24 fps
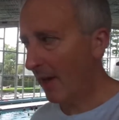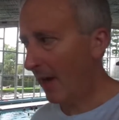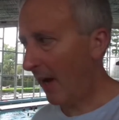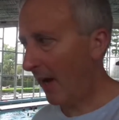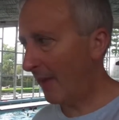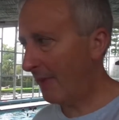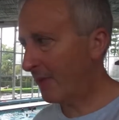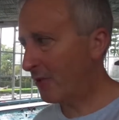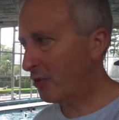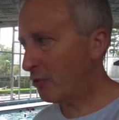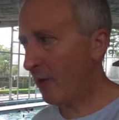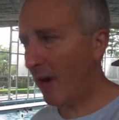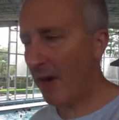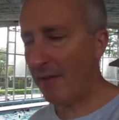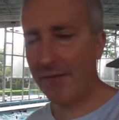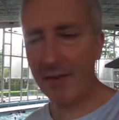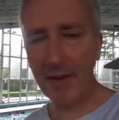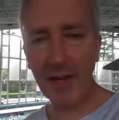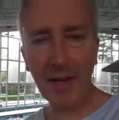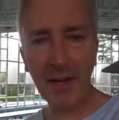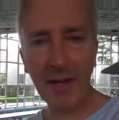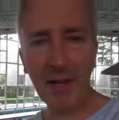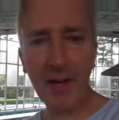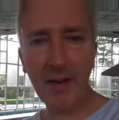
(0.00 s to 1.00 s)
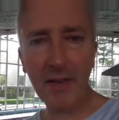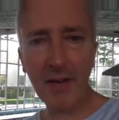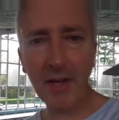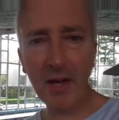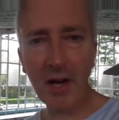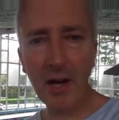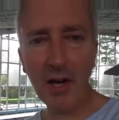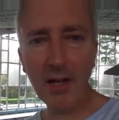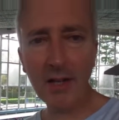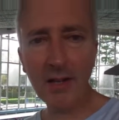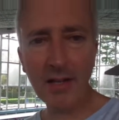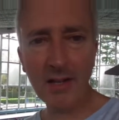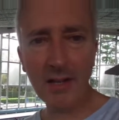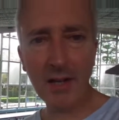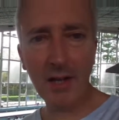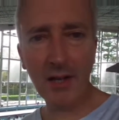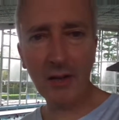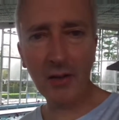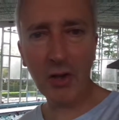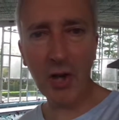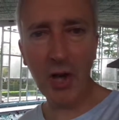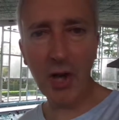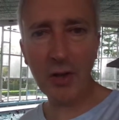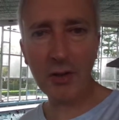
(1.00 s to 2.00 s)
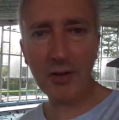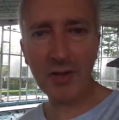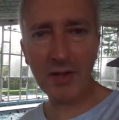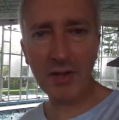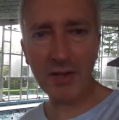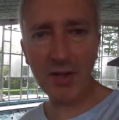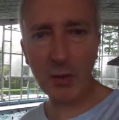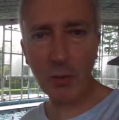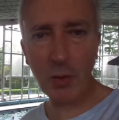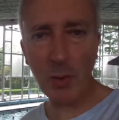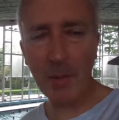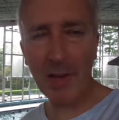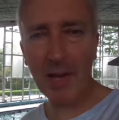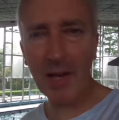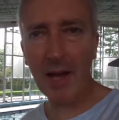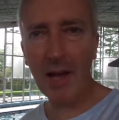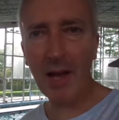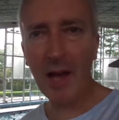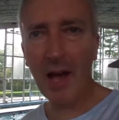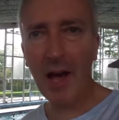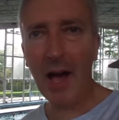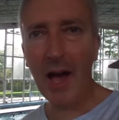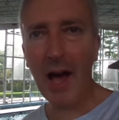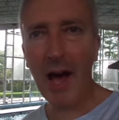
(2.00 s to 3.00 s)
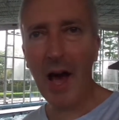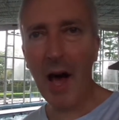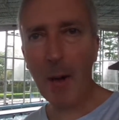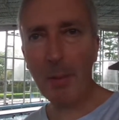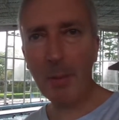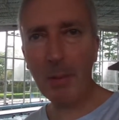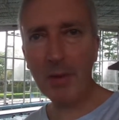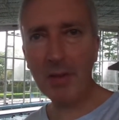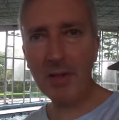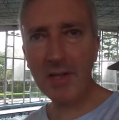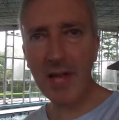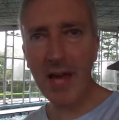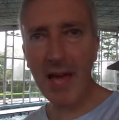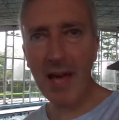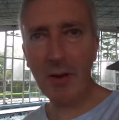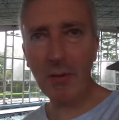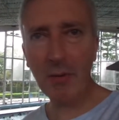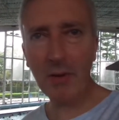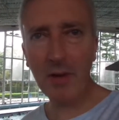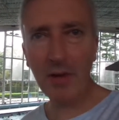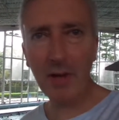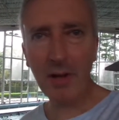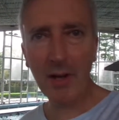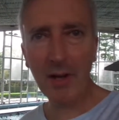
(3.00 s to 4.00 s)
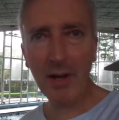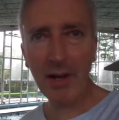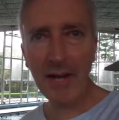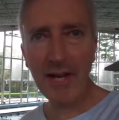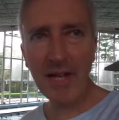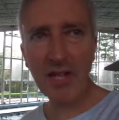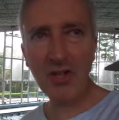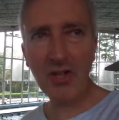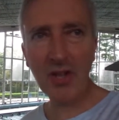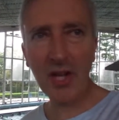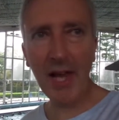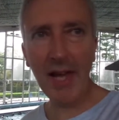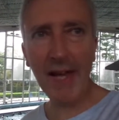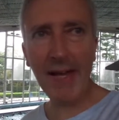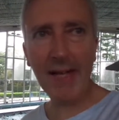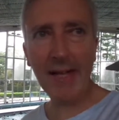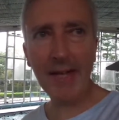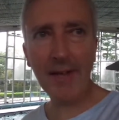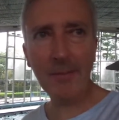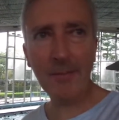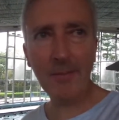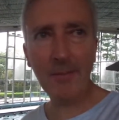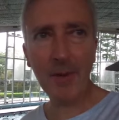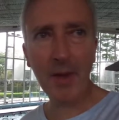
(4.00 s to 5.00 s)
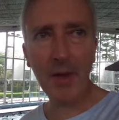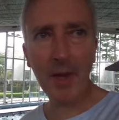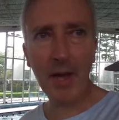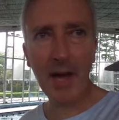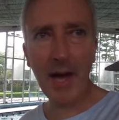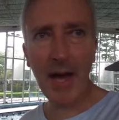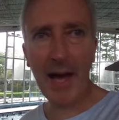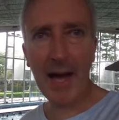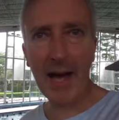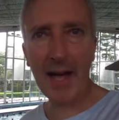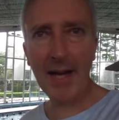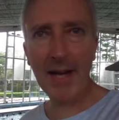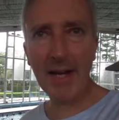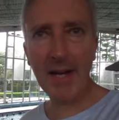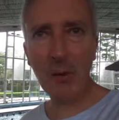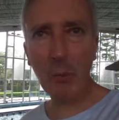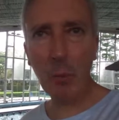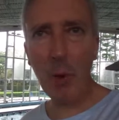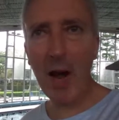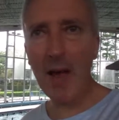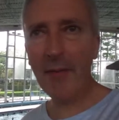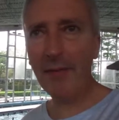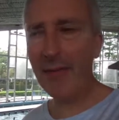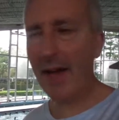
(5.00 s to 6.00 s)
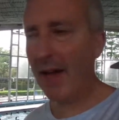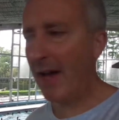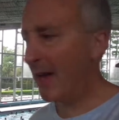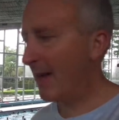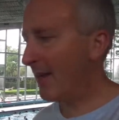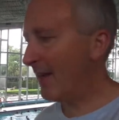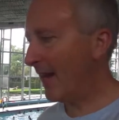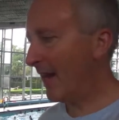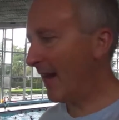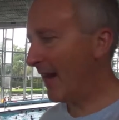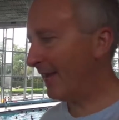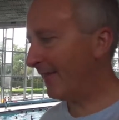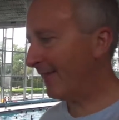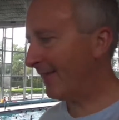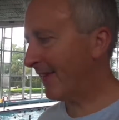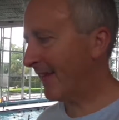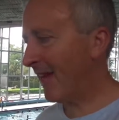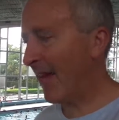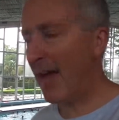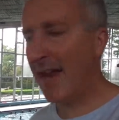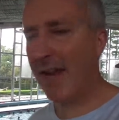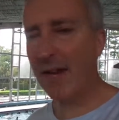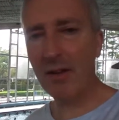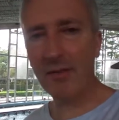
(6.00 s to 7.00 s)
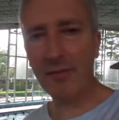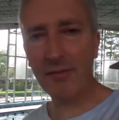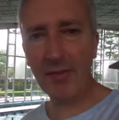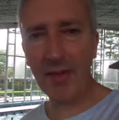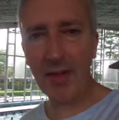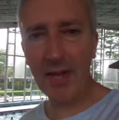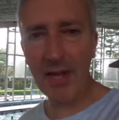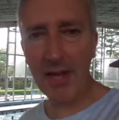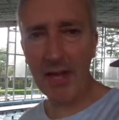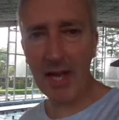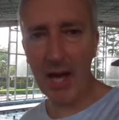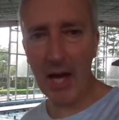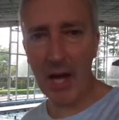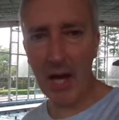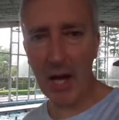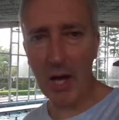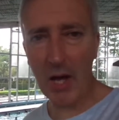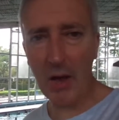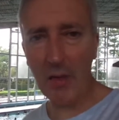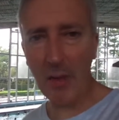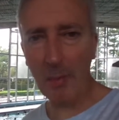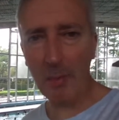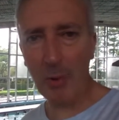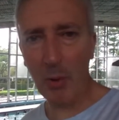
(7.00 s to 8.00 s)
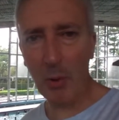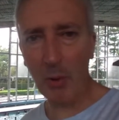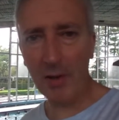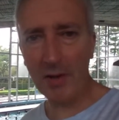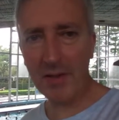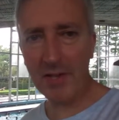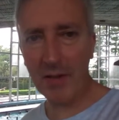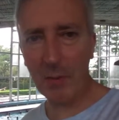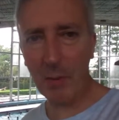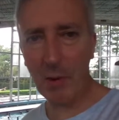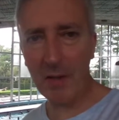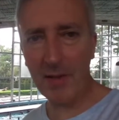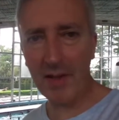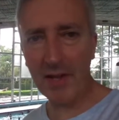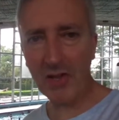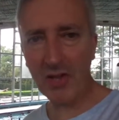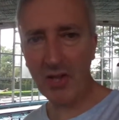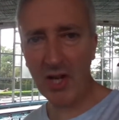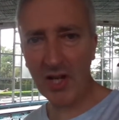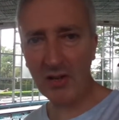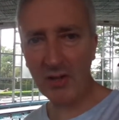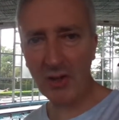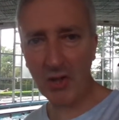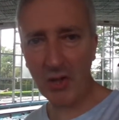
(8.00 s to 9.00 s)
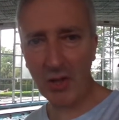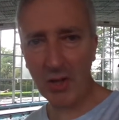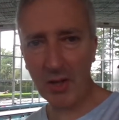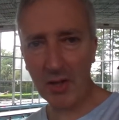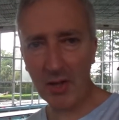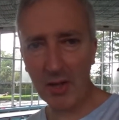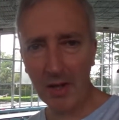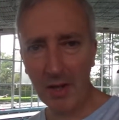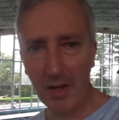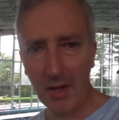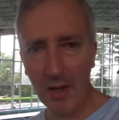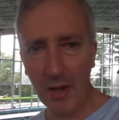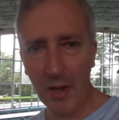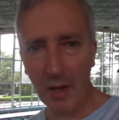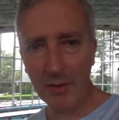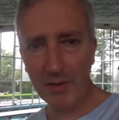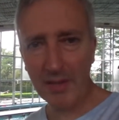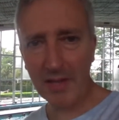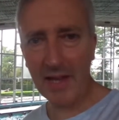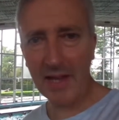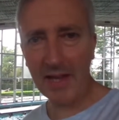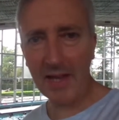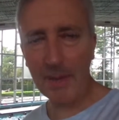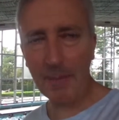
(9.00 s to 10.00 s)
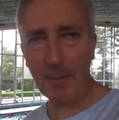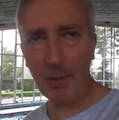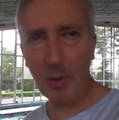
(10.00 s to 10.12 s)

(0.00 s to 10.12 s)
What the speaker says: and the traffic are the guys and girls swimming up and down each lane, and when they hit the end of the pool, as it were, they touch to the end of the